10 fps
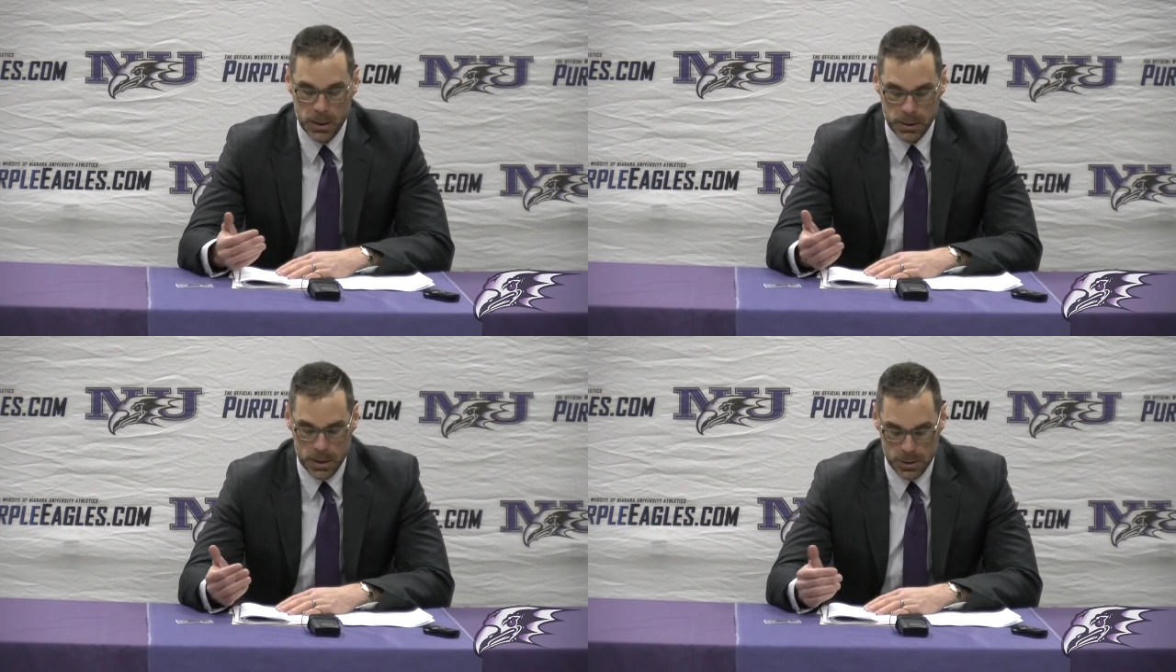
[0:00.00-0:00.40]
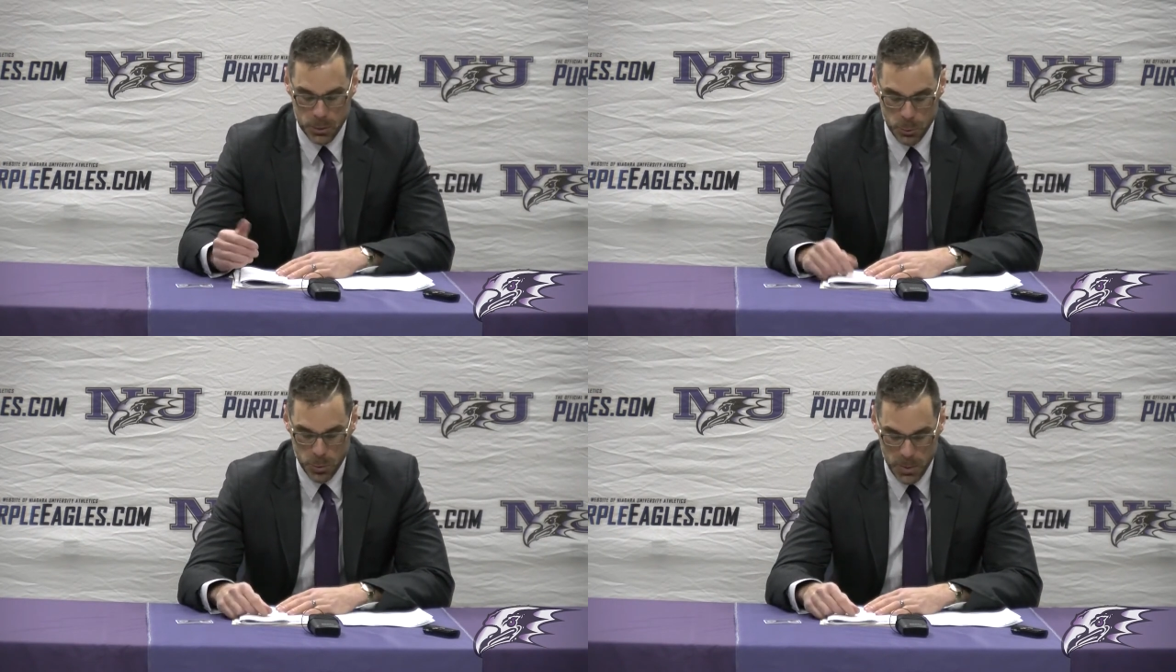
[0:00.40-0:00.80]
and that's how
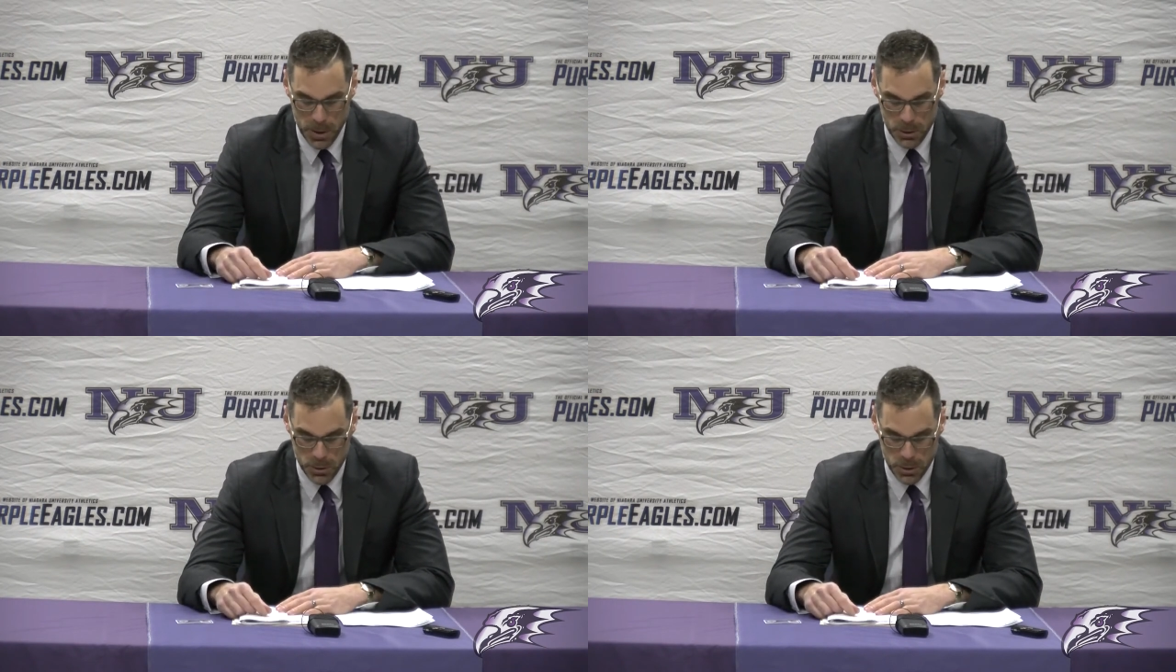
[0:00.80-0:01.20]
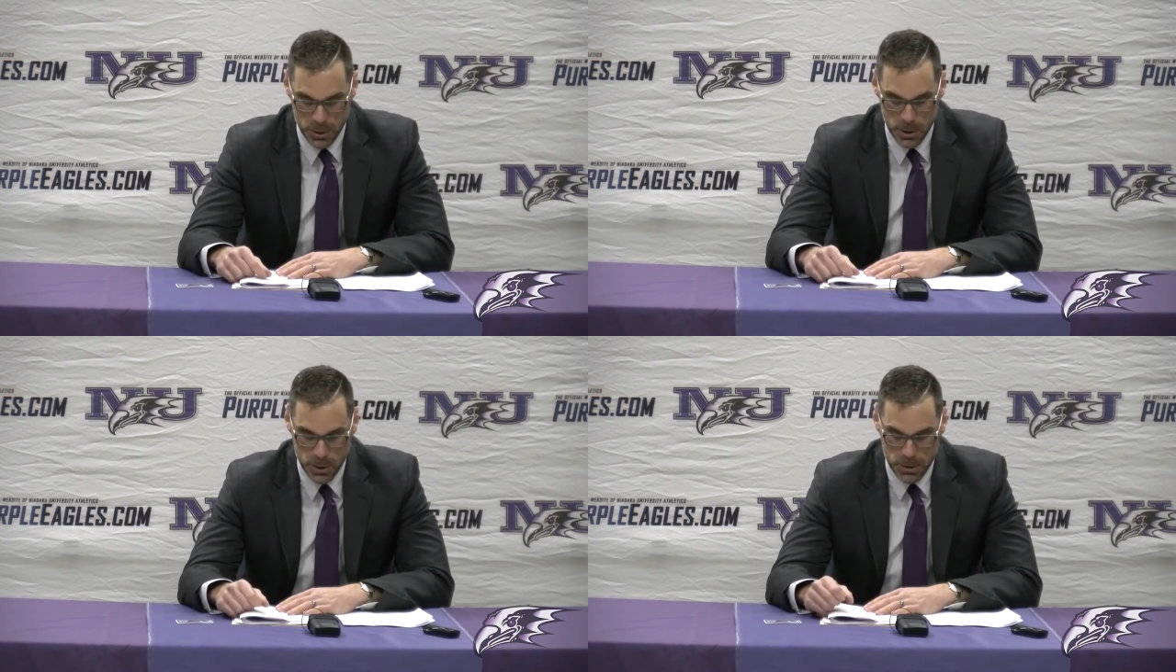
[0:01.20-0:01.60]
we'll be measured
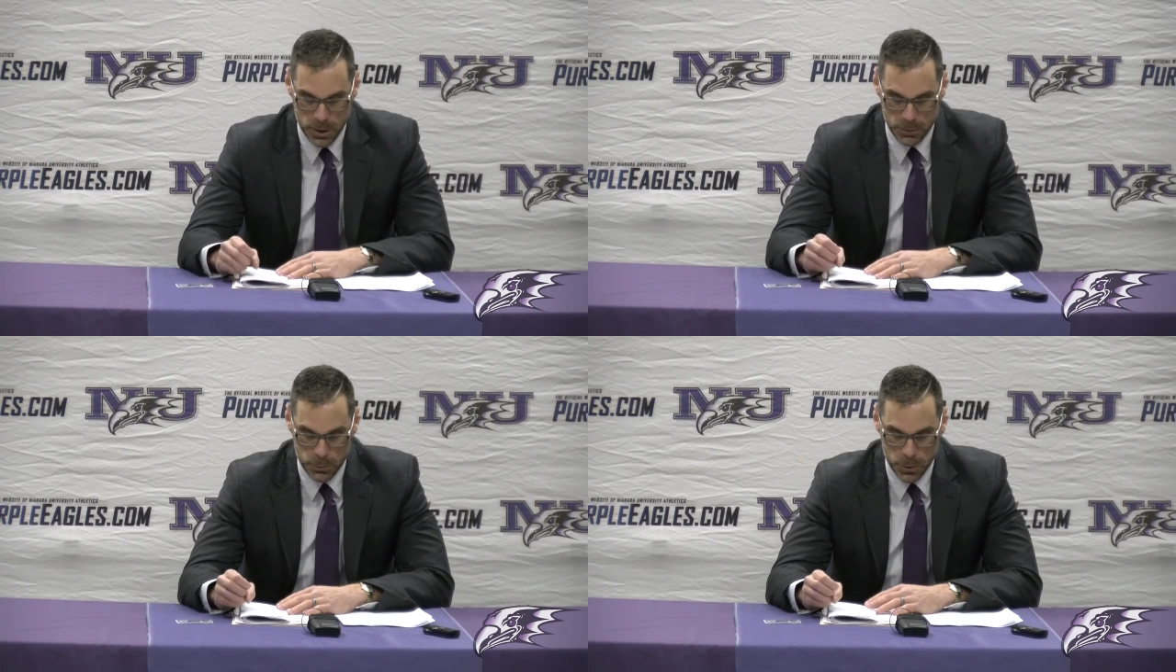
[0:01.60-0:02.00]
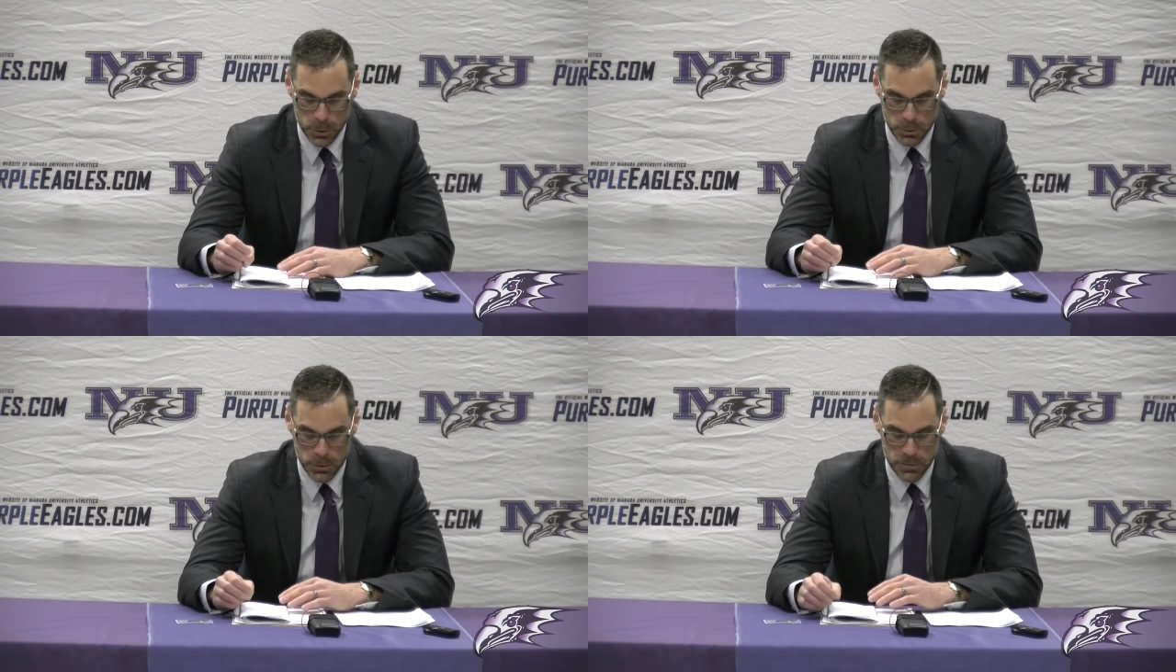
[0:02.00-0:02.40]
down the road.